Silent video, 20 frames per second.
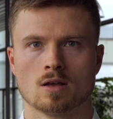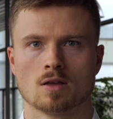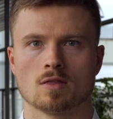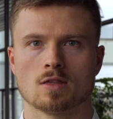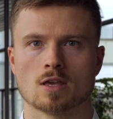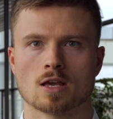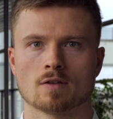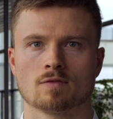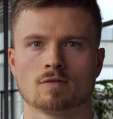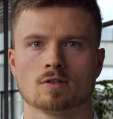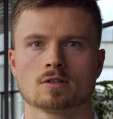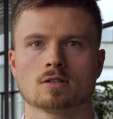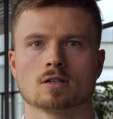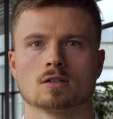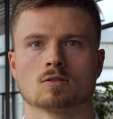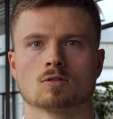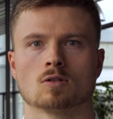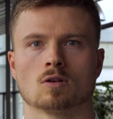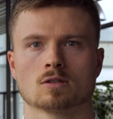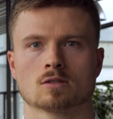the effort
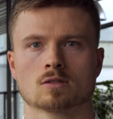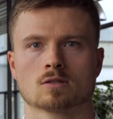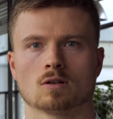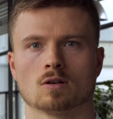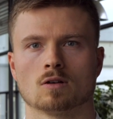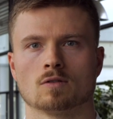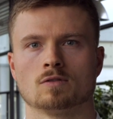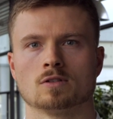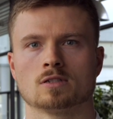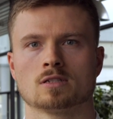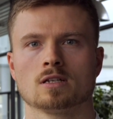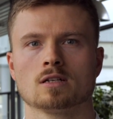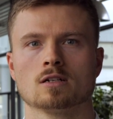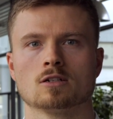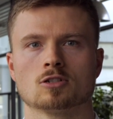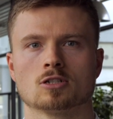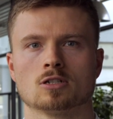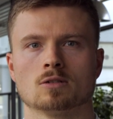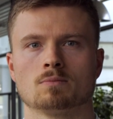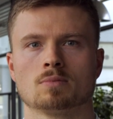and cost of a single
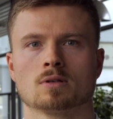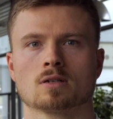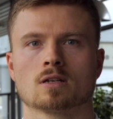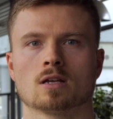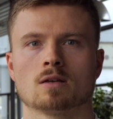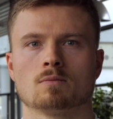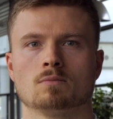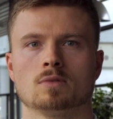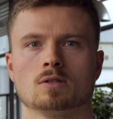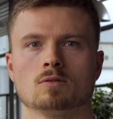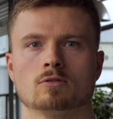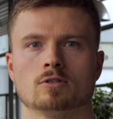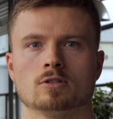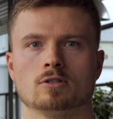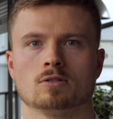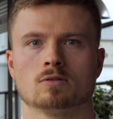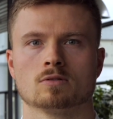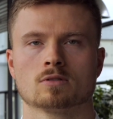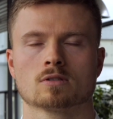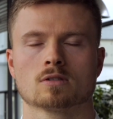chip can be
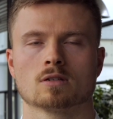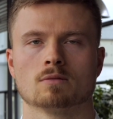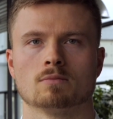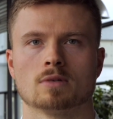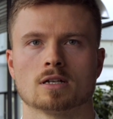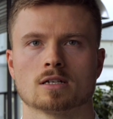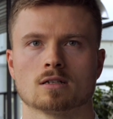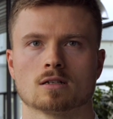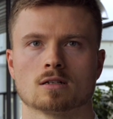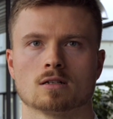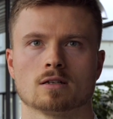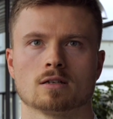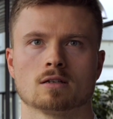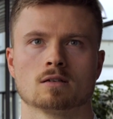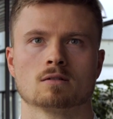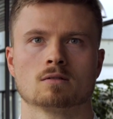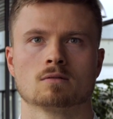reduced dramatically.